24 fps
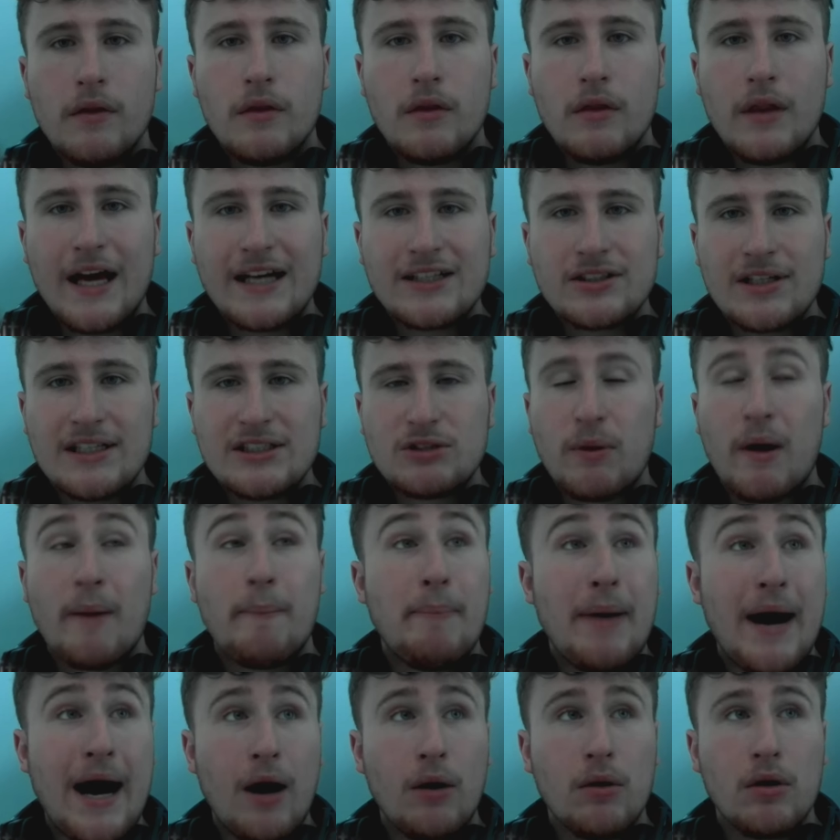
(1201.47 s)
Next on this we
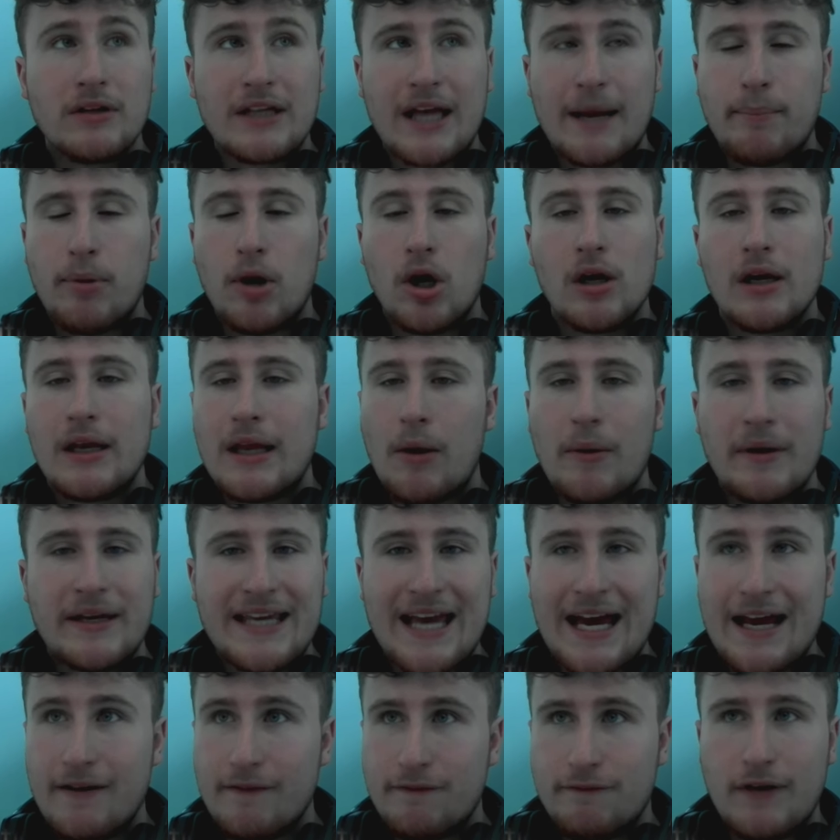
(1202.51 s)
have Paulo Dybala. Now
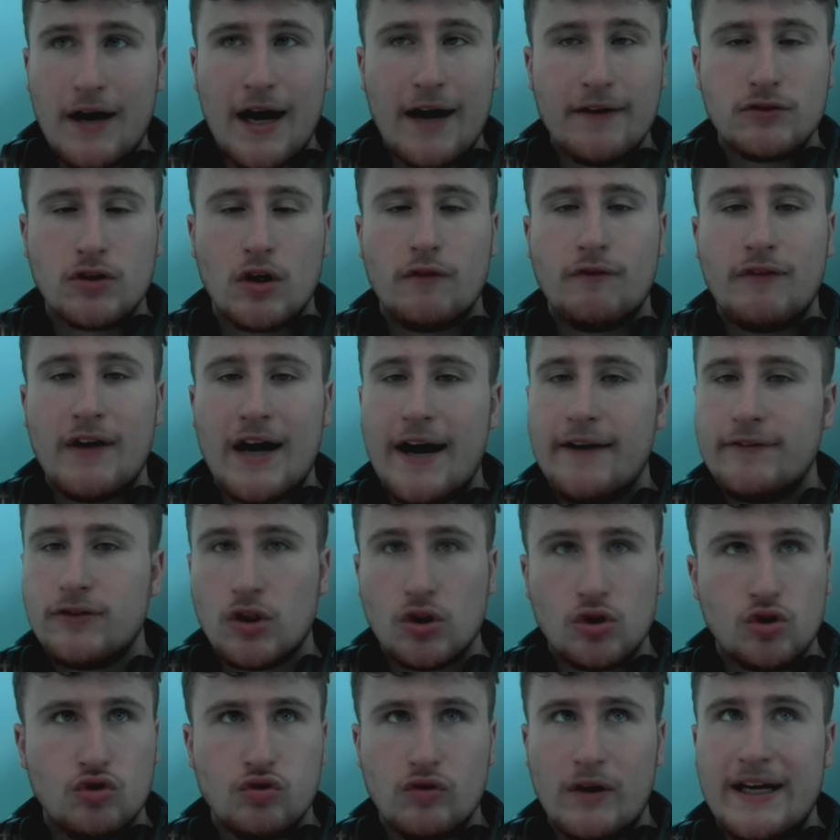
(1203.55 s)
again, 5-star,
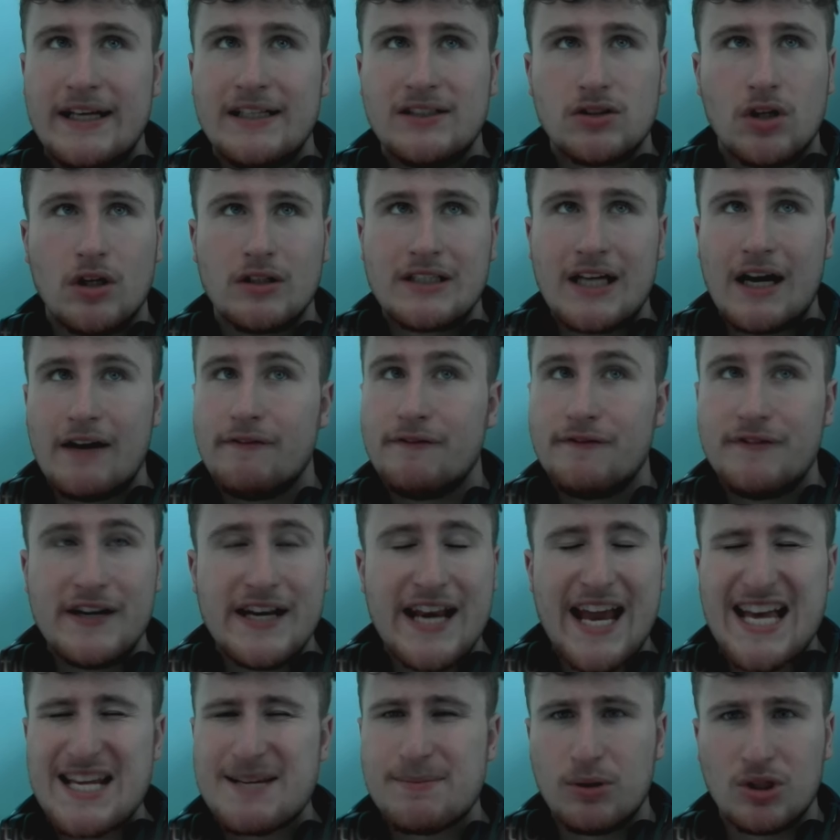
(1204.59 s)
5-star, great start to have
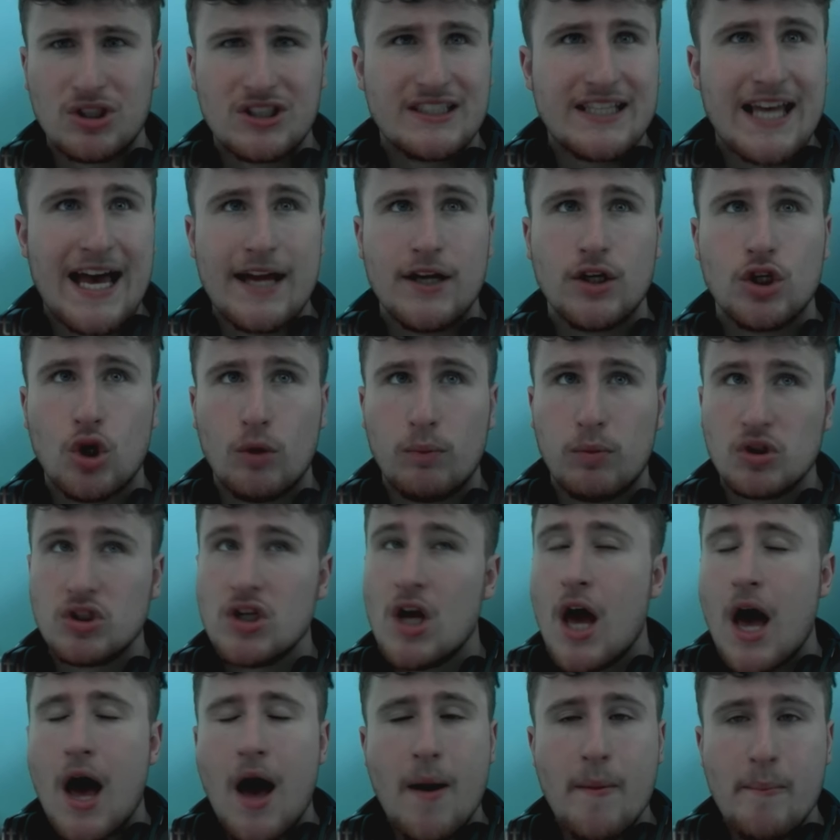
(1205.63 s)
finesse plus, technical plus,
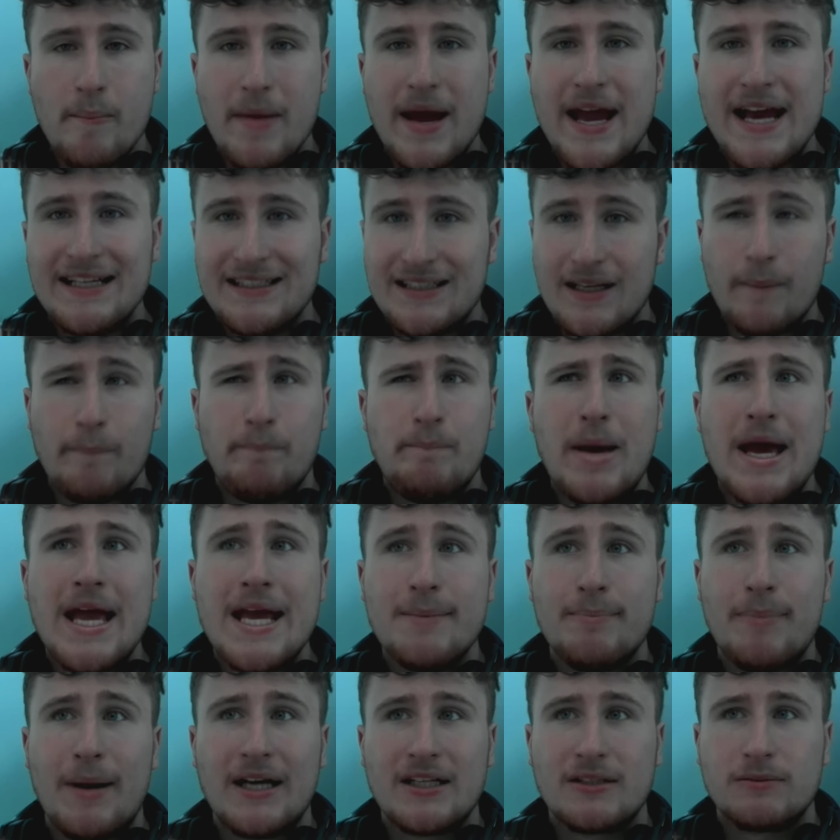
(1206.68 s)
amazing.
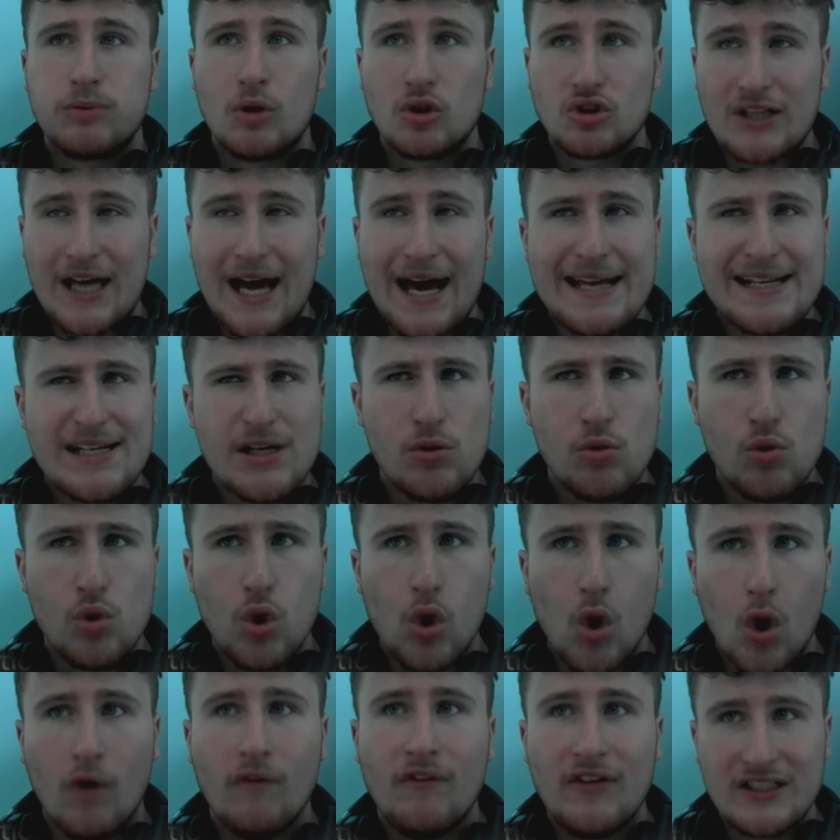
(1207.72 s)
Ping back plus, I do
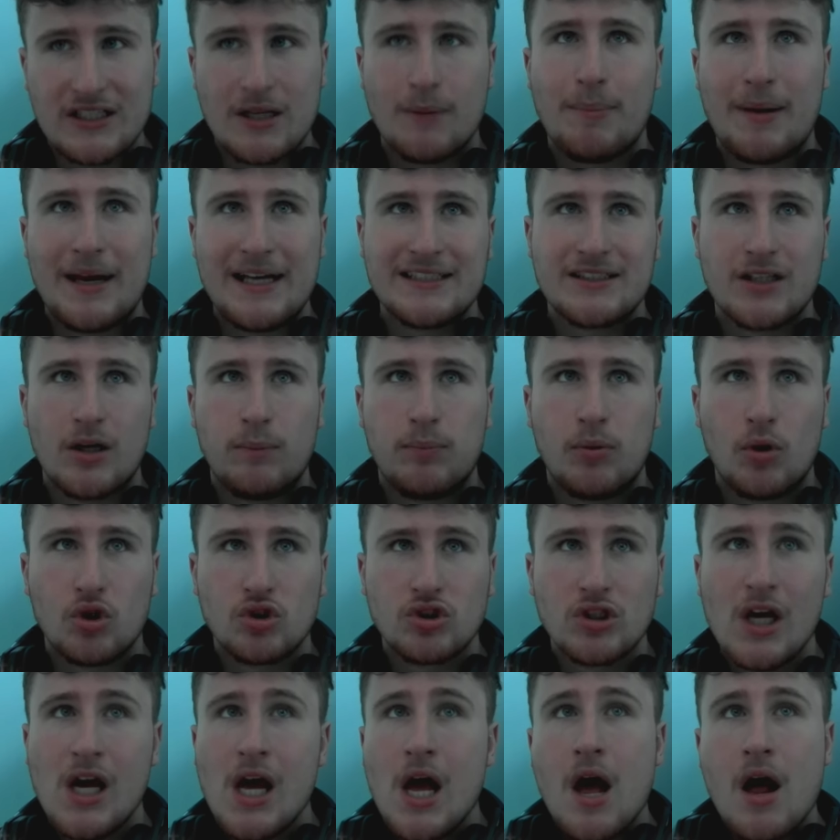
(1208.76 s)
love as a playstyle
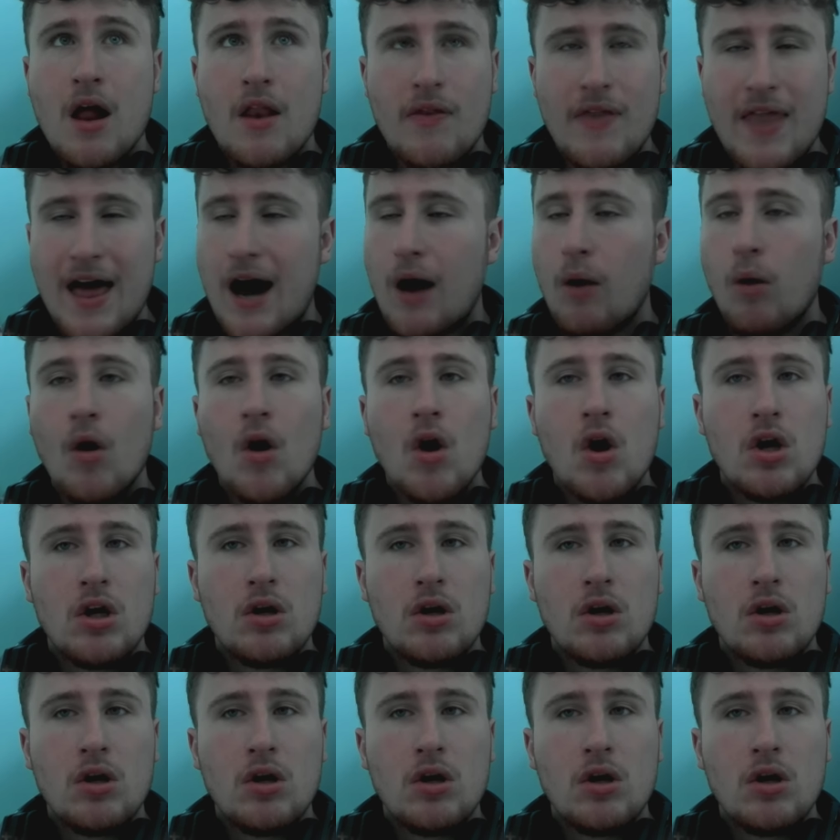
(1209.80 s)
plus. Now,